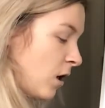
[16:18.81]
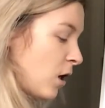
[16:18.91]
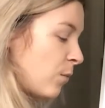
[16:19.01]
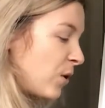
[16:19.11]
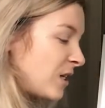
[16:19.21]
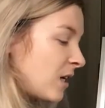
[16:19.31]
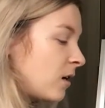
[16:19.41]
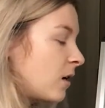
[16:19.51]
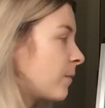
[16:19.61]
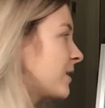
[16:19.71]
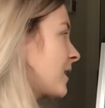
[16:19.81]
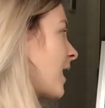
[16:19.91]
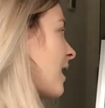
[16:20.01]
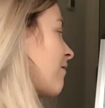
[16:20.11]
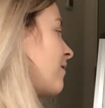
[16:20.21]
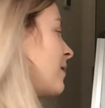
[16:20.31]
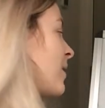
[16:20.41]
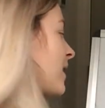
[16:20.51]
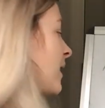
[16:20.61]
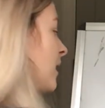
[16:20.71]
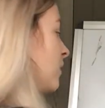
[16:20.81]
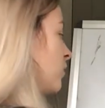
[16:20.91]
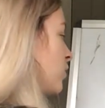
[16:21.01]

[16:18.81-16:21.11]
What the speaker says: putting our numbers carefully back in,